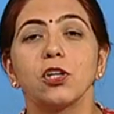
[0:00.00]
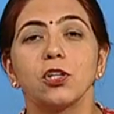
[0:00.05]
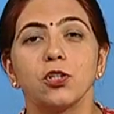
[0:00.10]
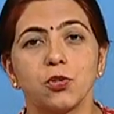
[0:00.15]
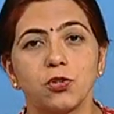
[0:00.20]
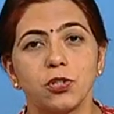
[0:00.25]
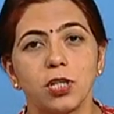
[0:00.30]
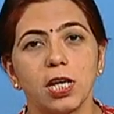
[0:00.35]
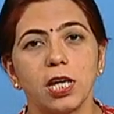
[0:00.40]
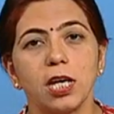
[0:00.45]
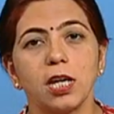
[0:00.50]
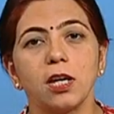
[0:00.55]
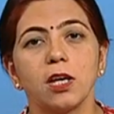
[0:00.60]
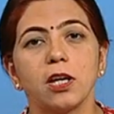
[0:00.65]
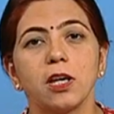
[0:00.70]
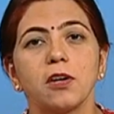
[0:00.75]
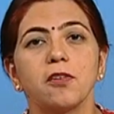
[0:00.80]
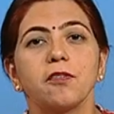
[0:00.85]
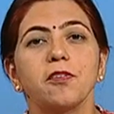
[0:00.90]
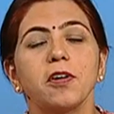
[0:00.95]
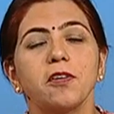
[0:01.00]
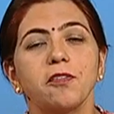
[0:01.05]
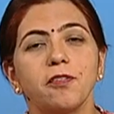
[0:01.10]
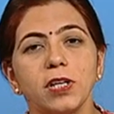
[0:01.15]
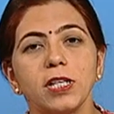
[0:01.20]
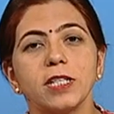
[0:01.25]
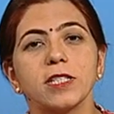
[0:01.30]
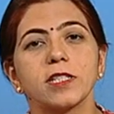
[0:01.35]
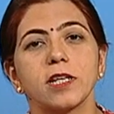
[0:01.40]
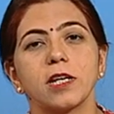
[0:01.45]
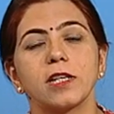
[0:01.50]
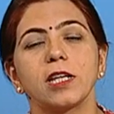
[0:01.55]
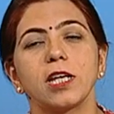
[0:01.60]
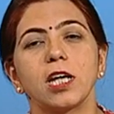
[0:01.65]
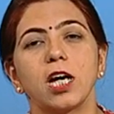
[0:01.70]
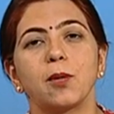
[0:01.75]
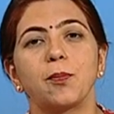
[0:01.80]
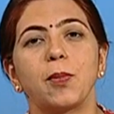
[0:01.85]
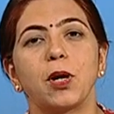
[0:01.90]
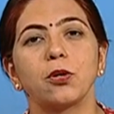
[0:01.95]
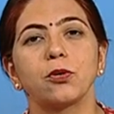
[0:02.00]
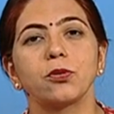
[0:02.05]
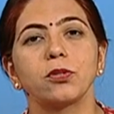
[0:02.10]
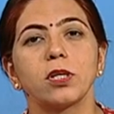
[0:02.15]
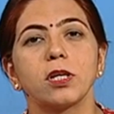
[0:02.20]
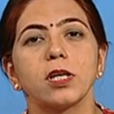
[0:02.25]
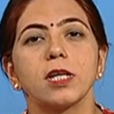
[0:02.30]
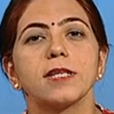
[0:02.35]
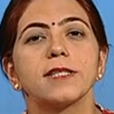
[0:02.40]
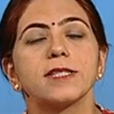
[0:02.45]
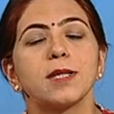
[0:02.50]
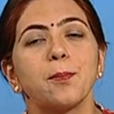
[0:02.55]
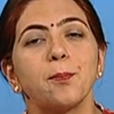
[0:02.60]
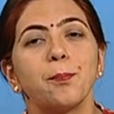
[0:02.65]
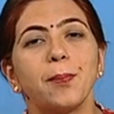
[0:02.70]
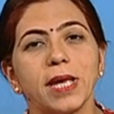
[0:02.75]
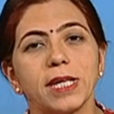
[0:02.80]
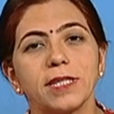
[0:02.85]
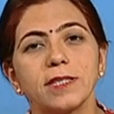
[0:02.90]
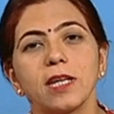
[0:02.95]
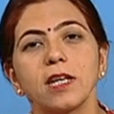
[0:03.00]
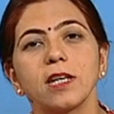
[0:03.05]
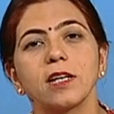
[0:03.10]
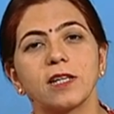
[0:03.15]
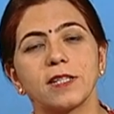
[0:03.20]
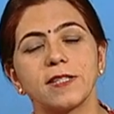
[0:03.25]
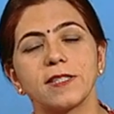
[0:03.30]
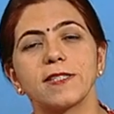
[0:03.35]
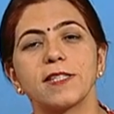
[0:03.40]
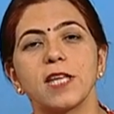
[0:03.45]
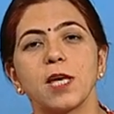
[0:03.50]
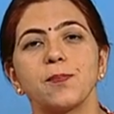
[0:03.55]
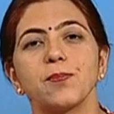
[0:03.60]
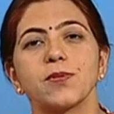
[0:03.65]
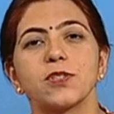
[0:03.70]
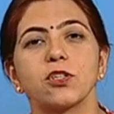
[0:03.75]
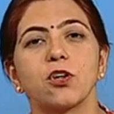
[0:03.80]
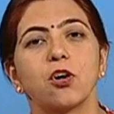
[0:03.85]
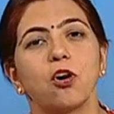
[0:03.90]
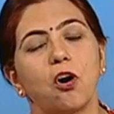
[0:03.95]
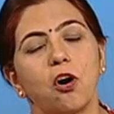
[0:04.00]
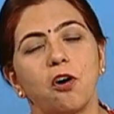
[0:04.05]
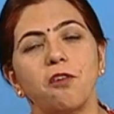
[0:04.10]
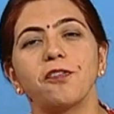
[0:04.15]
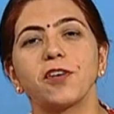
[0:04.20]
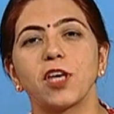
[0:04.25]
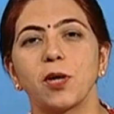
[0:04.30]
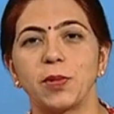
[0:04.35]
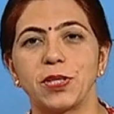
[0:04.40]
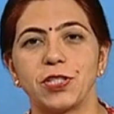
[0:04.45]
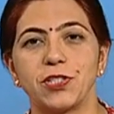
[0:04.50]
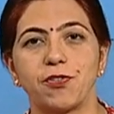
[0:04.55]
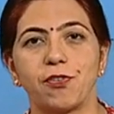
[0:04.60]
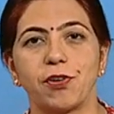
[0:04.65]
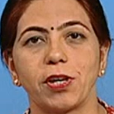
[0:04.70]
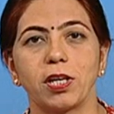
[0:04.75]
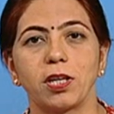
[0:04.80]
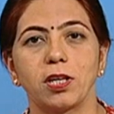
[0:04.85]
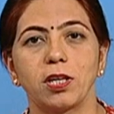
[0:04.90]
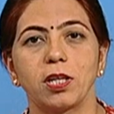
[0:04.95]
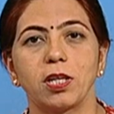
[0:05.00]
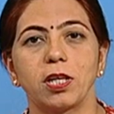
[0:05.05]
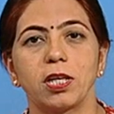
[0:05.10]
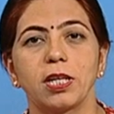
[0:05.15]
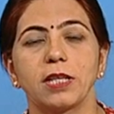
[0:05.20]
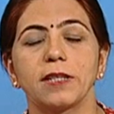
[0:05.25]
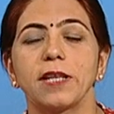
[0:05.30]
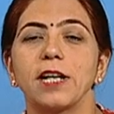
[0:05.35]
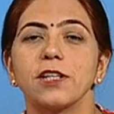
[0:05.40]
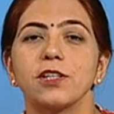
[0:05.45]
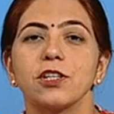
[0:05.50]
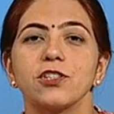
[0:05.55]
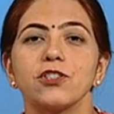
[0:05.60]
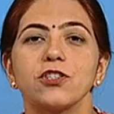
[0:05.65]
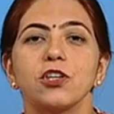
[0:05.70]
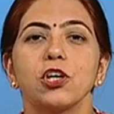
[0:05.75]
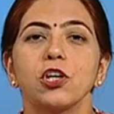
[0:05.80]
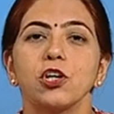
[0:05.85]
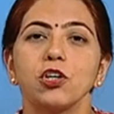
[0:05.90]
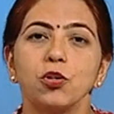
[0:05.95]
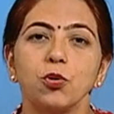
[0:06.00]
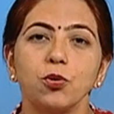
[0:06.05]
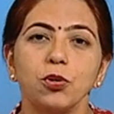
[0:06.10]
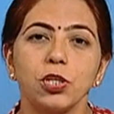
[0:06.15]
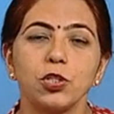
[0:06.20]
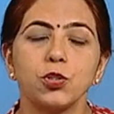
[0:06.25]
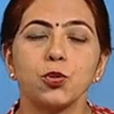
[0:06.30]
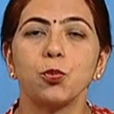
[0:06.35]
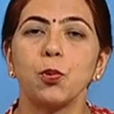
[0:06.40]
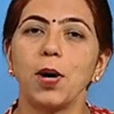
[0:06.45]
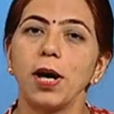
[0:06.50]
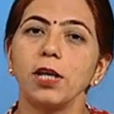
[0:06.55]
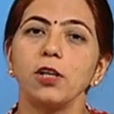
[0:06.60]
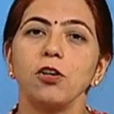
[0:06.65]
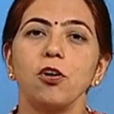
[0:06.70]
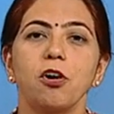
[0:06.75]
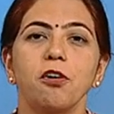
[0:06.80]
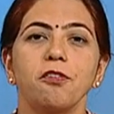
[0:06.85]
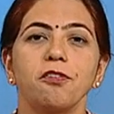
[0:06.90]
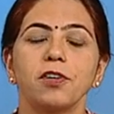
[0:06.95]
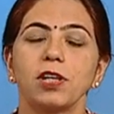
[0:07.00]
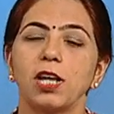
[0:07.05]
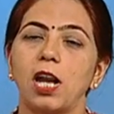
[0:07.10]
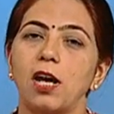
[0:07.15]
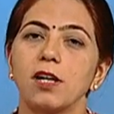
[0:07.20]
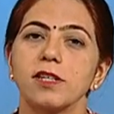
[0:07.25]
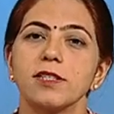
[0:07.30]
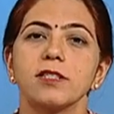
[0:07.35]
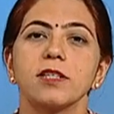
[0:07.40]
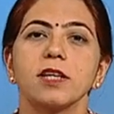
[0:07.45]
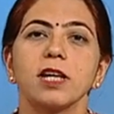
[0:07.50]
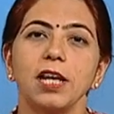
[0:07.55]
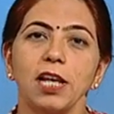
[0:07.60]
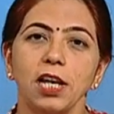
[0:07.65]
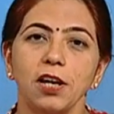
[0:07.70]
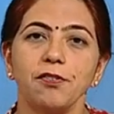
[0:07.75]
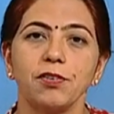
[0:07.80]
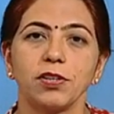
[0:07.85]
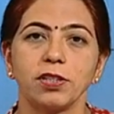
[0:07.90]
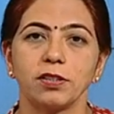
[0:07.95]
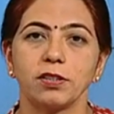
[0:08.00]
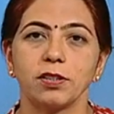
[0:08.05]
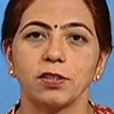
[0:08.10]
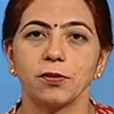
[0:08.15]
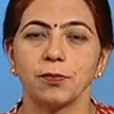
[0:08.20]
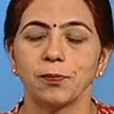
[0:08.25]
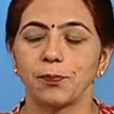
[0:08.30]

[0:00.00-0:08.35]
Today, we will study about some basic concepts of chemistry that is unit 1 of class 11th.